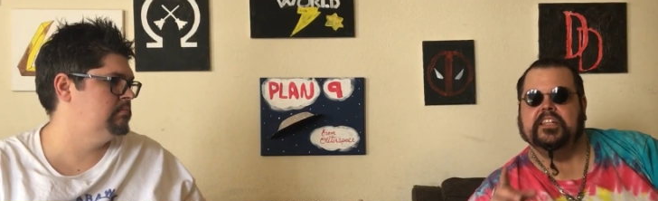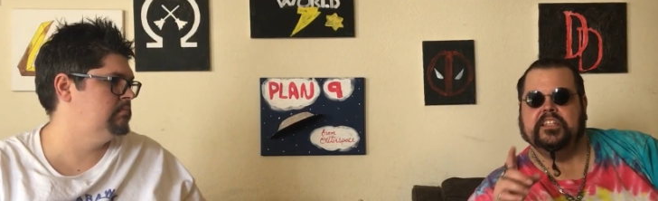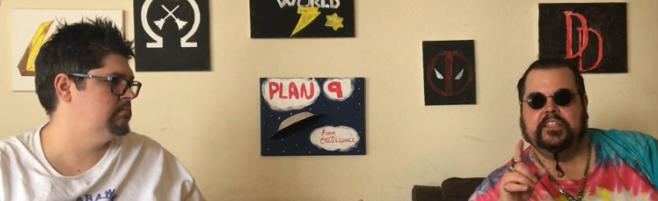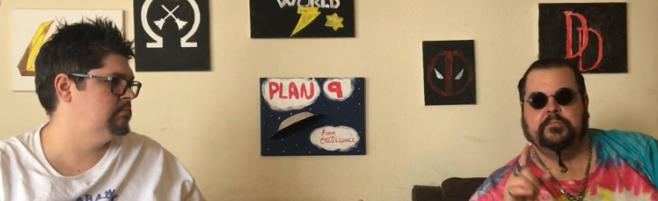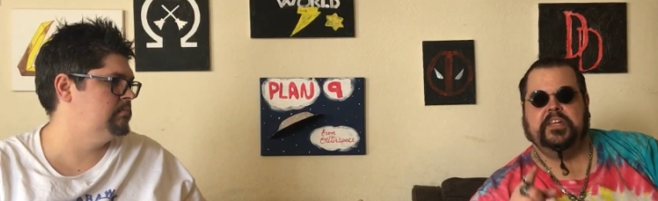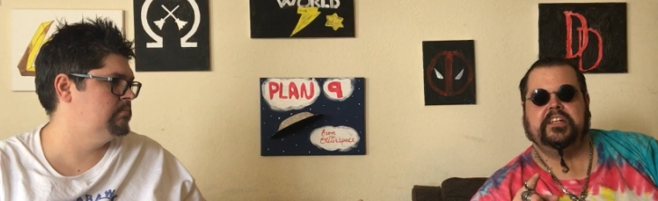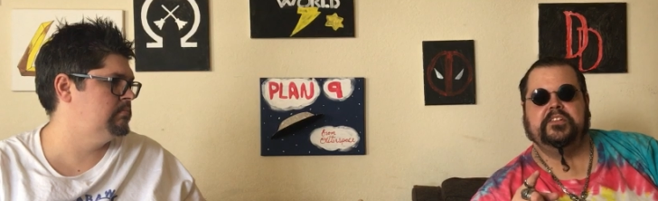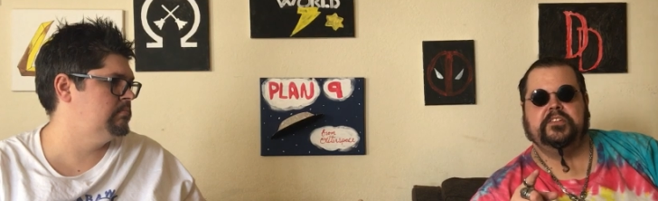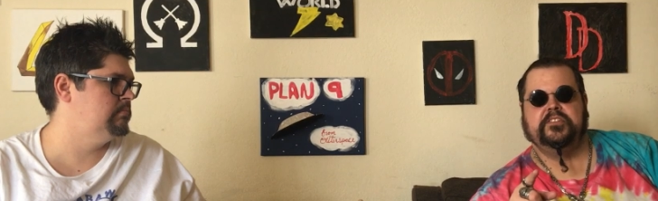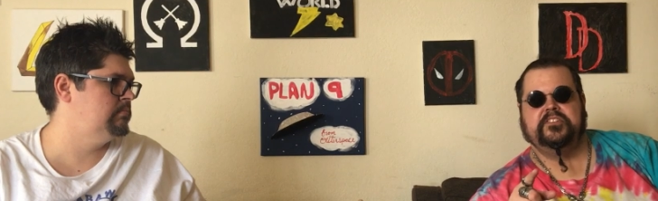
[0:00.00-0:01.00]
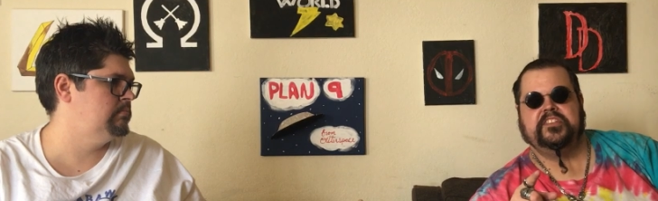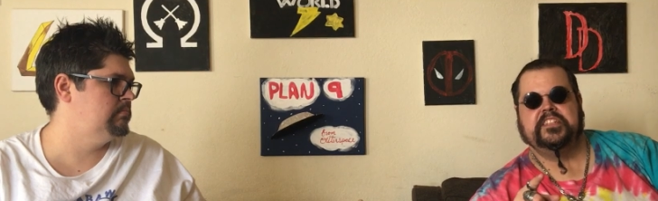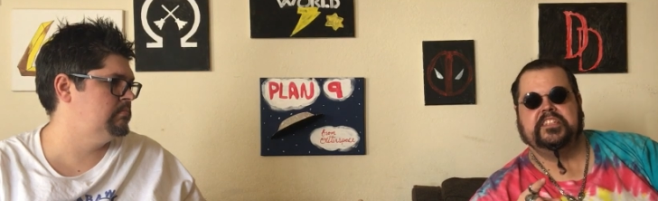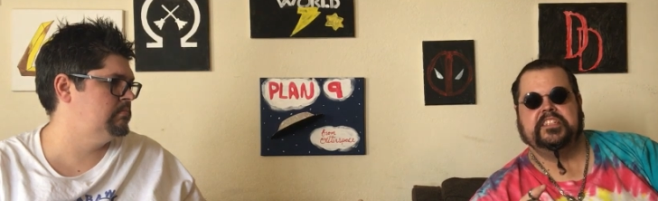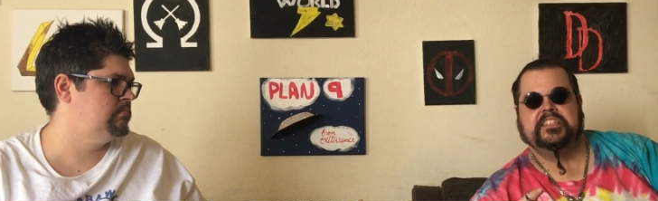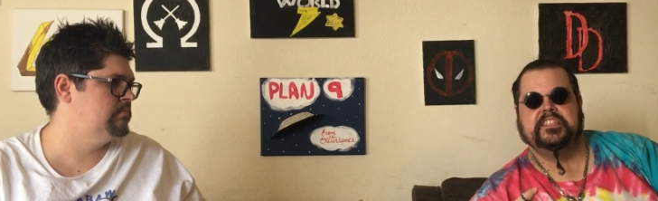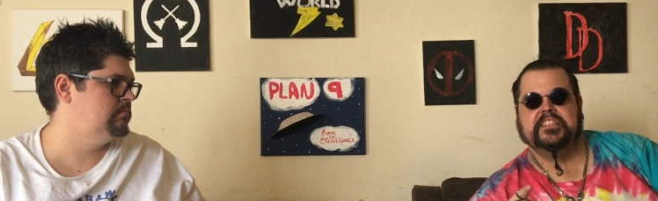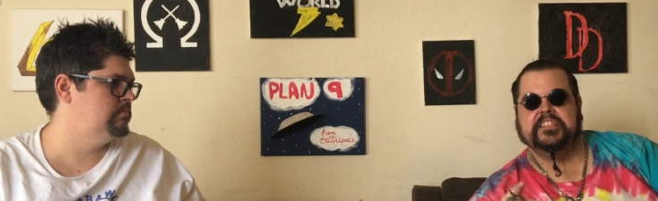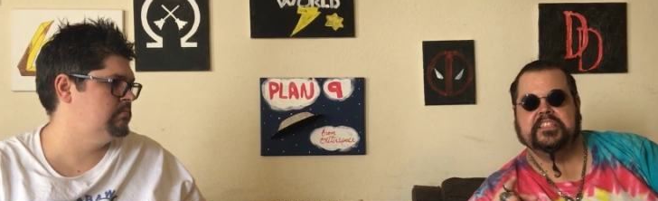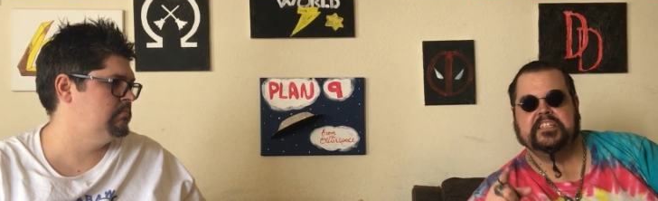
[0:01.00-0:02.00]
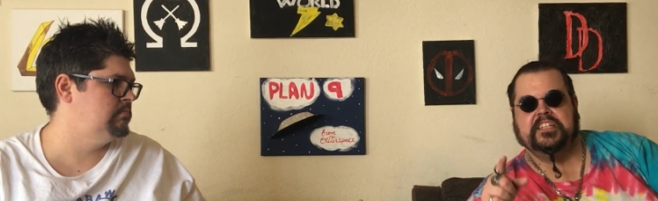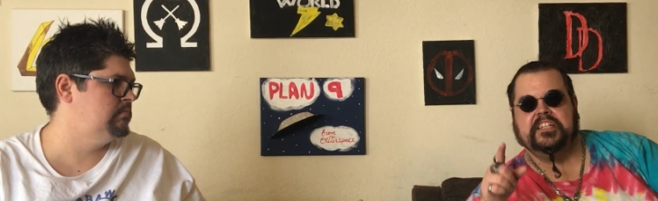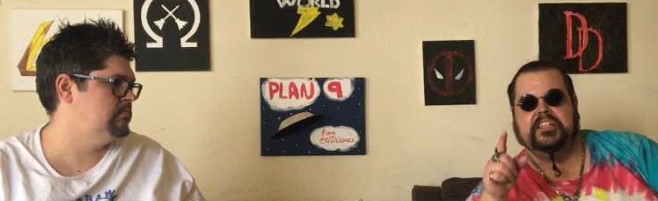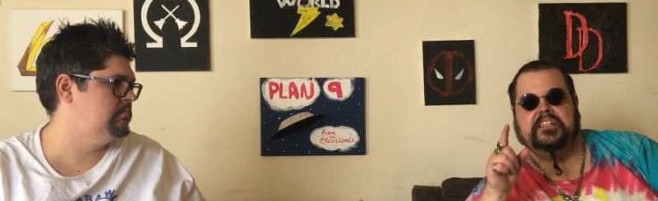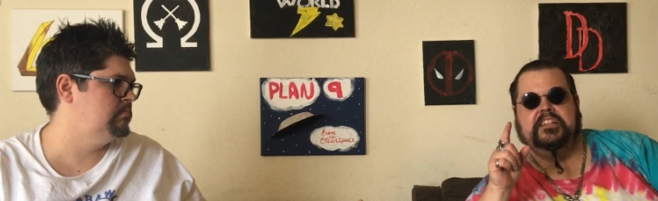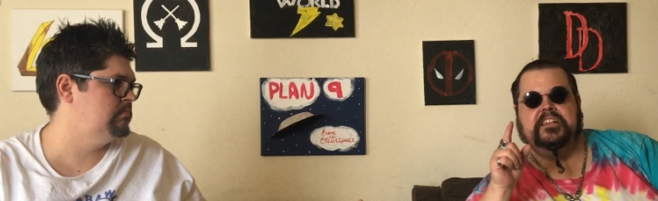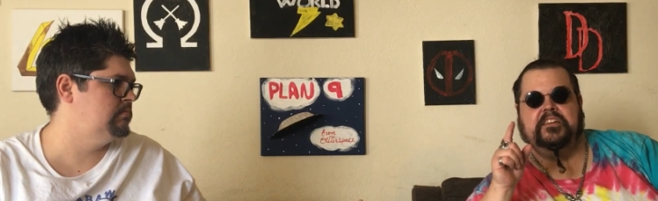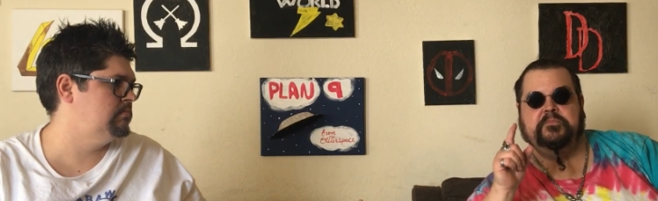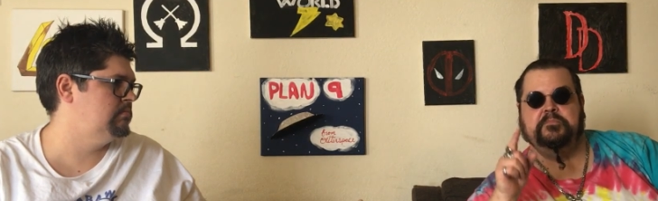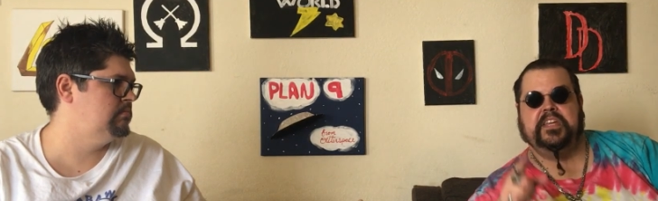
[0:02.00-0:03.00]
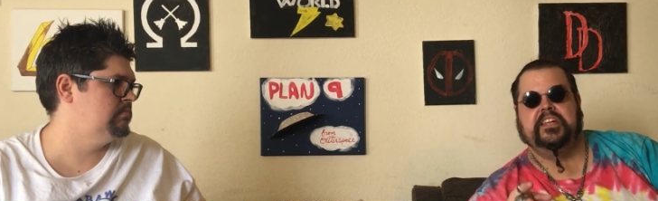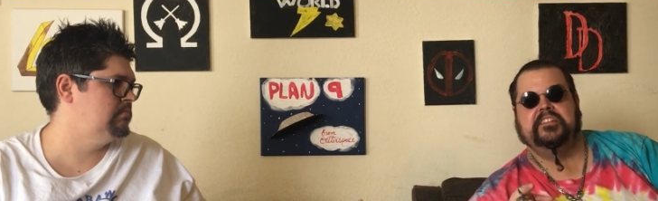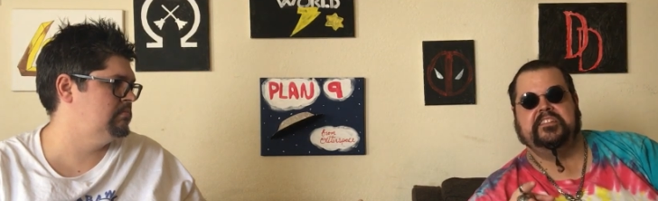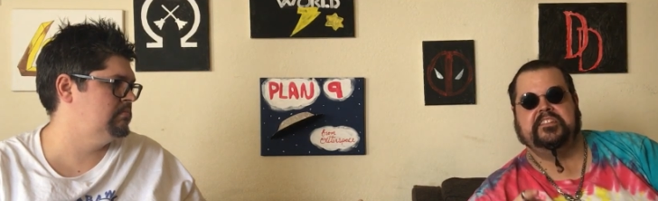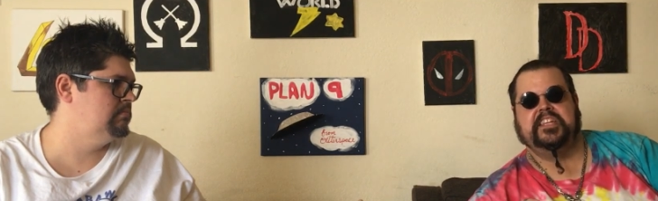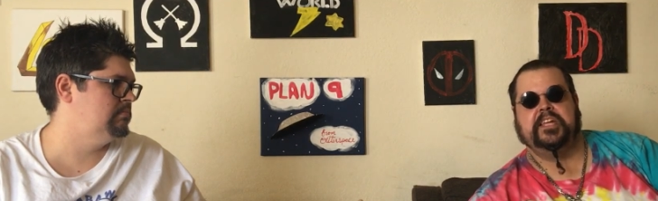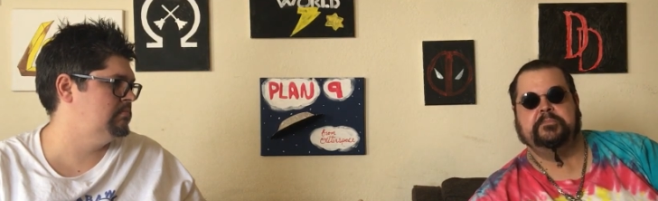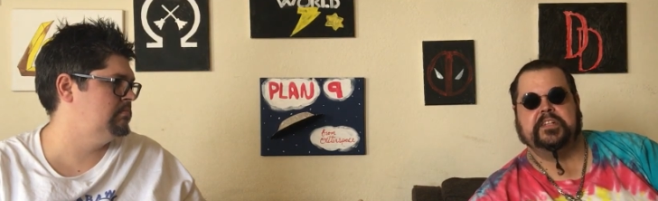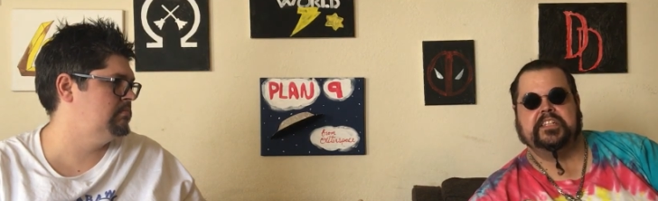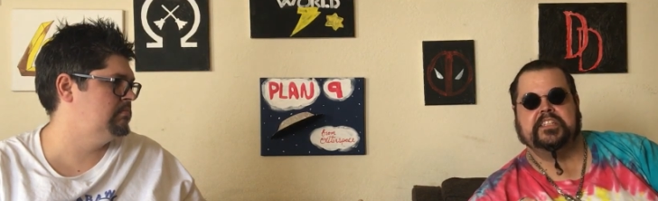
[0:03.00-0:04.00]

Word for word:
Speaker 1: the makers of manscaping.